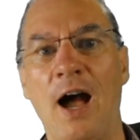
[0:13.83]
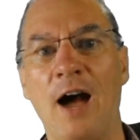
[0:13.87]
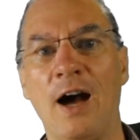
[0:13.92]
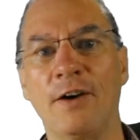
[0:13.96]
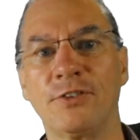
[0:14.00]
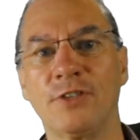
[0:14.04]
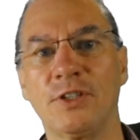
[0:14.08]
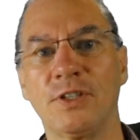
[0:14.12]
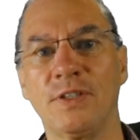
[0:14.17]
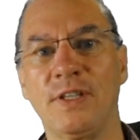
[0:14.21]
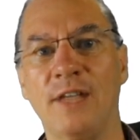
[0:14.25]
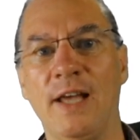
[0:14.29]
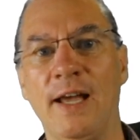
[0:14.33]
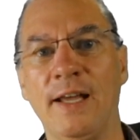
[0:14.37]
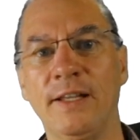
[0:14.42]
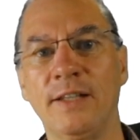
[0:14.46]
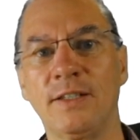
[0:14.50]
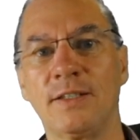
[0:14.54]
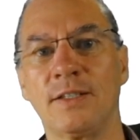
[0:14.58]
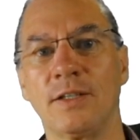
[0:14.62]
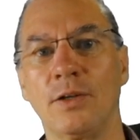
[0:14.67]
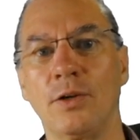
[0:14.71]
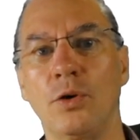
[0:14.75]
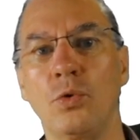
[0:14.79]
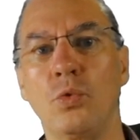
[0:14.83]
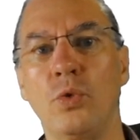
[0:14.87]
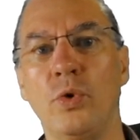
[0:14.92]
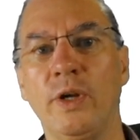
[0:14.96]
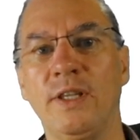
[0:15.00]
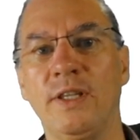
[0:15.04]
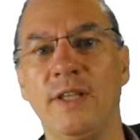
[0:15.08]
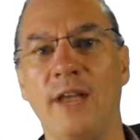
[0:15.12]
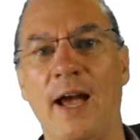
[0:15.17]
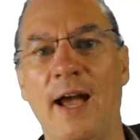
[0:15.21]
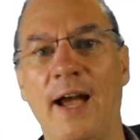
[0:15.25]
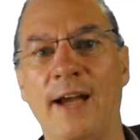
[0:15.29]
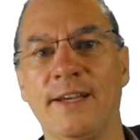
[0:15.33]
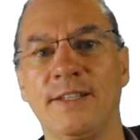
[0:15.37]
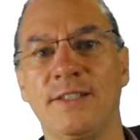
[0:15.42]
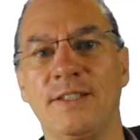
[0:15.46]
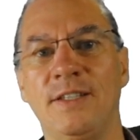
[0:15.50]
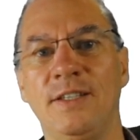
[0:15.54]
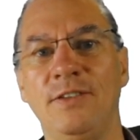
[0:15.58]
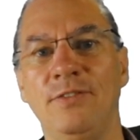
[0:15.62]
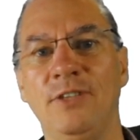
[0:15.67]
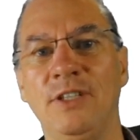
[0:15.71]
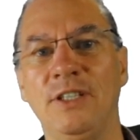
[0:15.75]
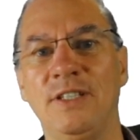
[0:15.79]
After that, with the
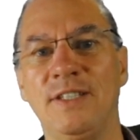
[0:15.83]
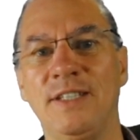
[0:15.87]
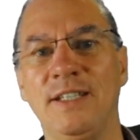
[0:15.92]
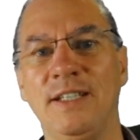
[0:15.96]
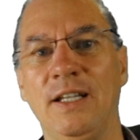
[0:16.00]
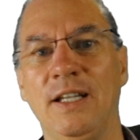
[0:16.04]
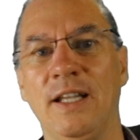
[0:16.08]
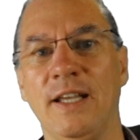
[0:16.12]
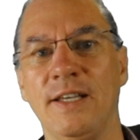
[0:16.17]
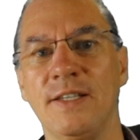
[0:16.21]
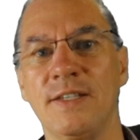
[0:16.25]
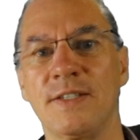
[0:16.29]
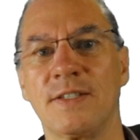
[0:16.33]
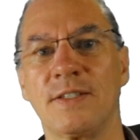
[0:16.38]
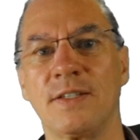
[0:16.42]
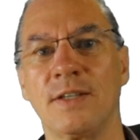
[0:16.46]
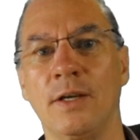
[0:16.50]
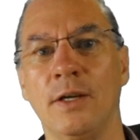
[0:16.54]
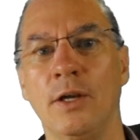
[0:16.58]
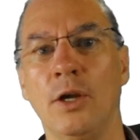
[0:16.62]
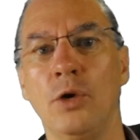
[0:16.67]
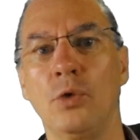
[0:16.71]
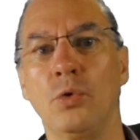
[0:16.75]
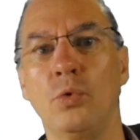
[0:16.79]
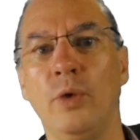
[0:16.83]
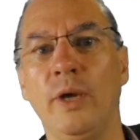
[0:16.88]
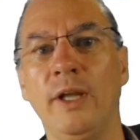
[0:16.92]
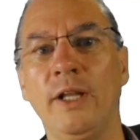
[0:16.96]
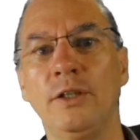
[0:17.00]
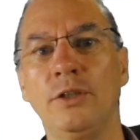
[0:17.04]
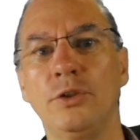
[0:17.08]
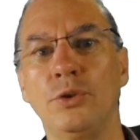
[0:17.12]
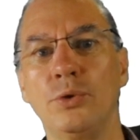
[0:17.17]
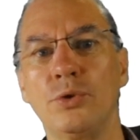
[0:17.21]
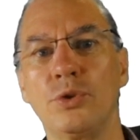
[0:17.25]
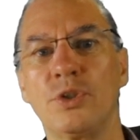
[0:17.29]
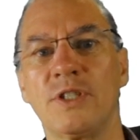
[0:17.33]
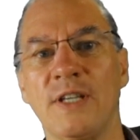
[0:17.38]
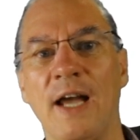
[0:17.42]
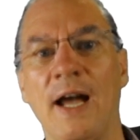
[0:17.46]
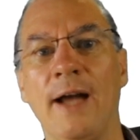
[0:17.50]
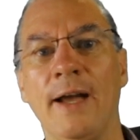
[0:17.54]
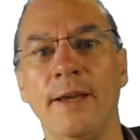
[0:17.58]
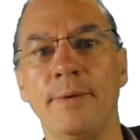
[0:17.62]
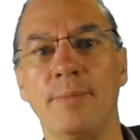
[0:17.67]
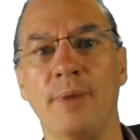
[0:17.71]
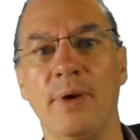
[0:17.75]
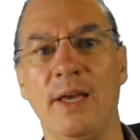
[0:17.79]
activity list, we'll do
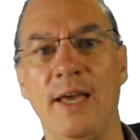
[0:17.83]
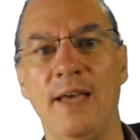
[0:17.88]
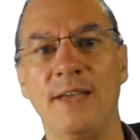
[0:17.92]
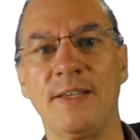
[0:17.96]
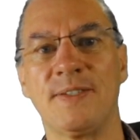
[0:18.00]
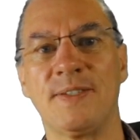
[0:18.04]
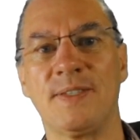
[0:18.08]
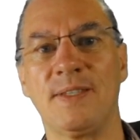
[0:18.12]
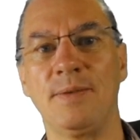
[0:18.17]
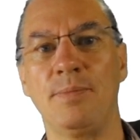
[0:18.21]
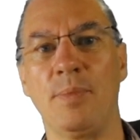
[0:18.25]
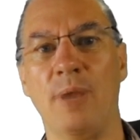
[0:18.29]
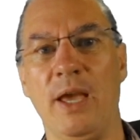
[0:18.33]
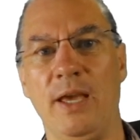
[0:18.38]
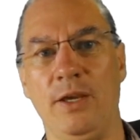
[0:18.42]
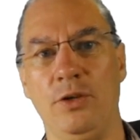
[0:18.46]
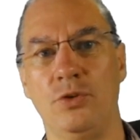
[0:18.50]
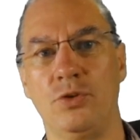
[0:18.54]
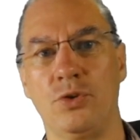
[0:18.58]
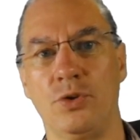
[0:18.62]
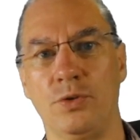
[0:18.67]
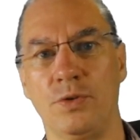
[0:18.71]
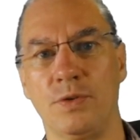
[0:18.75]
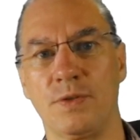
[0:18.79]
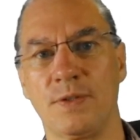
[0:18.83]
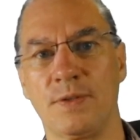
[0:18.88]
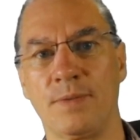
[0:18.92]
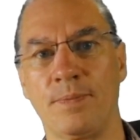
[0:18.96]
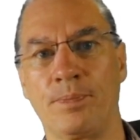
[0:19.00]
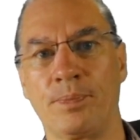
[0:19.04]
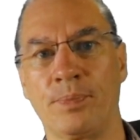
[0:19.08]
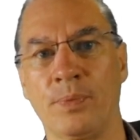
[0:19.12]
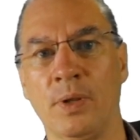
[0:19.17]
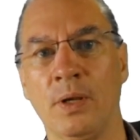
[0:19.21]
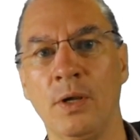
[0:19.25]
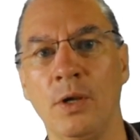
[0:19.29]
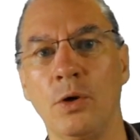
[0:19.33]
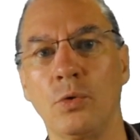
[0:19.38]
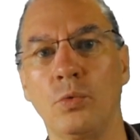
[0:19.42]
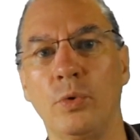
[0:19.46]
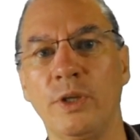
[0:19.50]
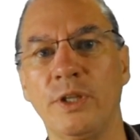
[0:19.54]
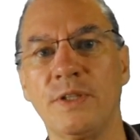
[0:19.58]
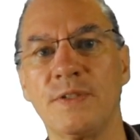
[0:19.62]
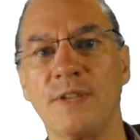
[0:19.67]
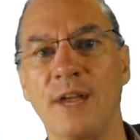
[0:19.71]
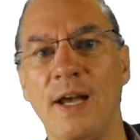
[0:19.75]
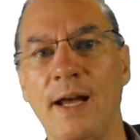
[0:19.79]
time estimations.
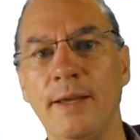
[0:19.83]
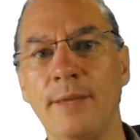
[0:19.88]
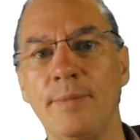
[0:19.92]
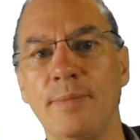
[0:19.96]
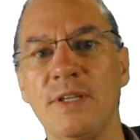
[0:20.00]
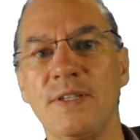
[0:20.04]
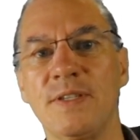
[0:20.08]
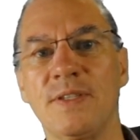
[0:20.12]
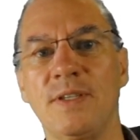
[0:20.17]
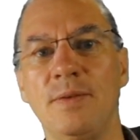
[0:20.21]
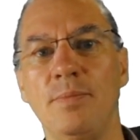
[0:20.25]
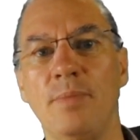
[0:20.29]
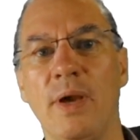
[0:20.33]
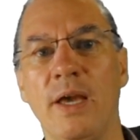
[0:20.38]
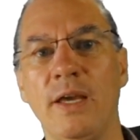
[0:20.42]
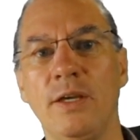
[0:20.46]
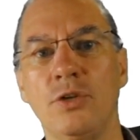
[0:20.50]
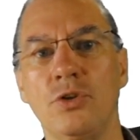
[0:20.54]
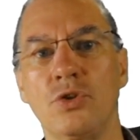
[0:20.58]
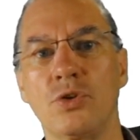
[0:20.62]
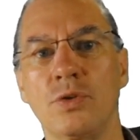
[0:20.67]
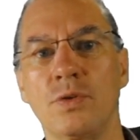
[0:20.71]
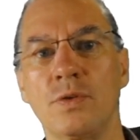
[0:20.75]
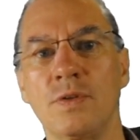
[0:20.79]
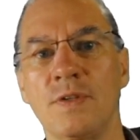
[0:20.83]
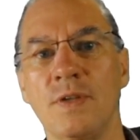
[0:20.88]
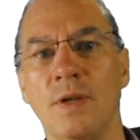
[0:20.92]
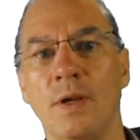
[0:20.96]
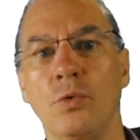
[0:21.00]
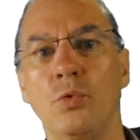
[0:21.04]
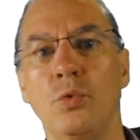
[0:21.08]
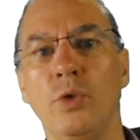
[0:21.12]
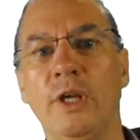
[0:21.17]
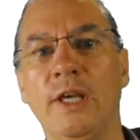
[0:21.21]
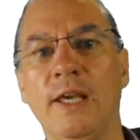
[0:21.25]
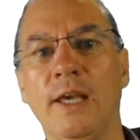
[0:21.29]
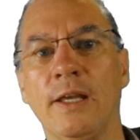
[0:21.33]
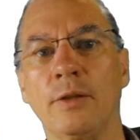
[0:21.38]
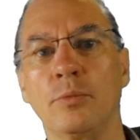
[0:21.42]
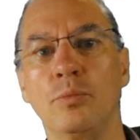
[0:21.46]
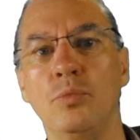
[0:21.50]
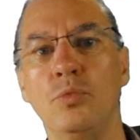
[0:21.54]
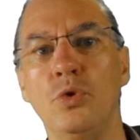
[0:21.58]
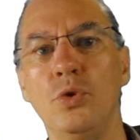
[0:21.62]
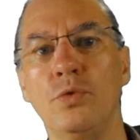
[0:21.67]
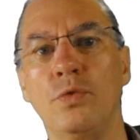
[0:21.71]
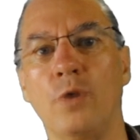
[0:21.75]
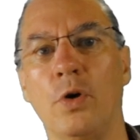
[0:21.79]
With time estimations, we
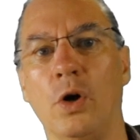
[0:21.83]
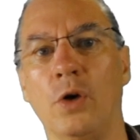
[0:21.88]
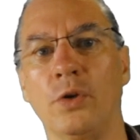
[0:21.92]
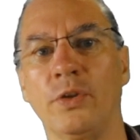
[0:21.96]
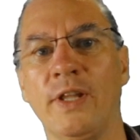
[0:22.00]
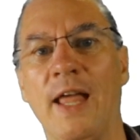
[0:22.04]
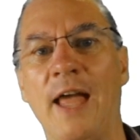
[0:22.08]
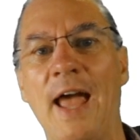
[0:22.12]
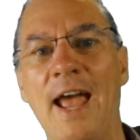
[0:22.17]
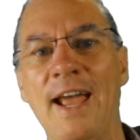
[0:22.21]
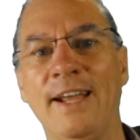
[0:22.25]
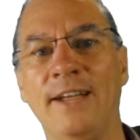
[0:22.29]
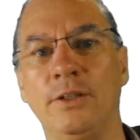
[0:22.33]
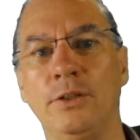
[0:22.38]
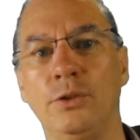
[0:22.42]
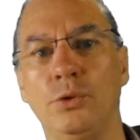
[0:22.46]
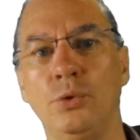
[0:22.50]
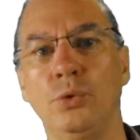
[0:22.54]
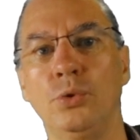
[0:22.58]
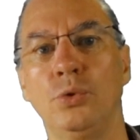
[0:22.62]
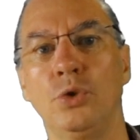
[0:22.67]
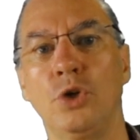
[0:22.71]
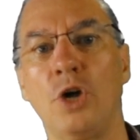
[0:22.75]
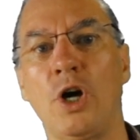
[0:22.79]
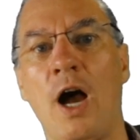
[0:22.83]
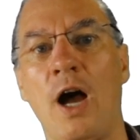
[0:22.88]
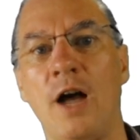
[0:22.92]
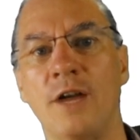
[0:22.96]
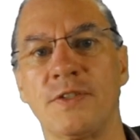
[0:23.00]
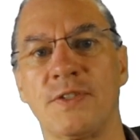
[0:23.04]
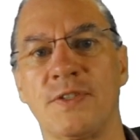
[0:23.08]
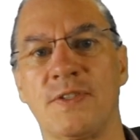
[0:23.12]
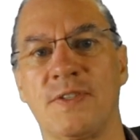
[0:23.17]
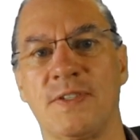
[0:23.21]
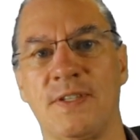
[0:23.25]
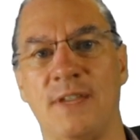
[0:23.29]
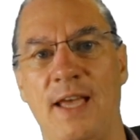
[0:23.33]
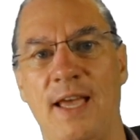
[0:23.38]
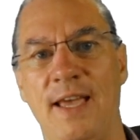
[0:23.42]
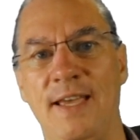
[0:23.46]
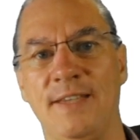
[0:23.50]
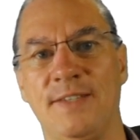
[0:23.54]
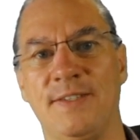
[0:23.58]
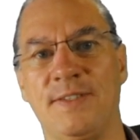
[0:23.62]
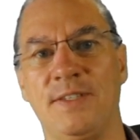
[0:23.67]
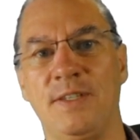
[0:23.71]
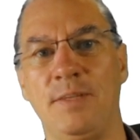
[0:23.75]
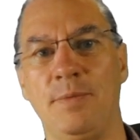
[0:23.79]
can move on and do cost
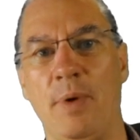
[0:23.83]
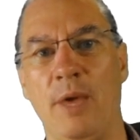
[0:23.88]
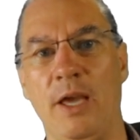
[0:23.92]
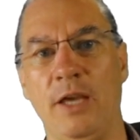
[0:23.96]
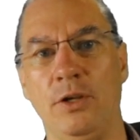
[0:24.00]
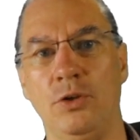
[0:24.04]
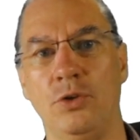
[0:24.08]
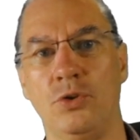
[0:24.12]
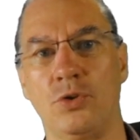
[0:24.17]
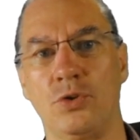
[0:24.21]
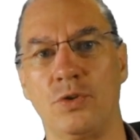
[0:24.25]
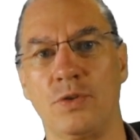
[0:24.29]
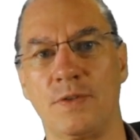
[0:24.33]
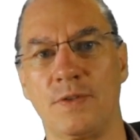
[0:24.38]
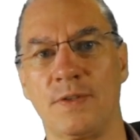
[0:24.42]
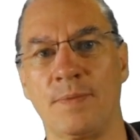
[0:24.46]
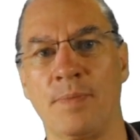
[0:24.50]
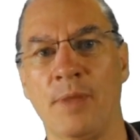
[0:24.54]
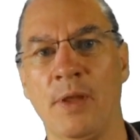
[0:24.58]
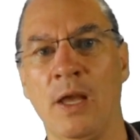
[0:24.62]
estimation.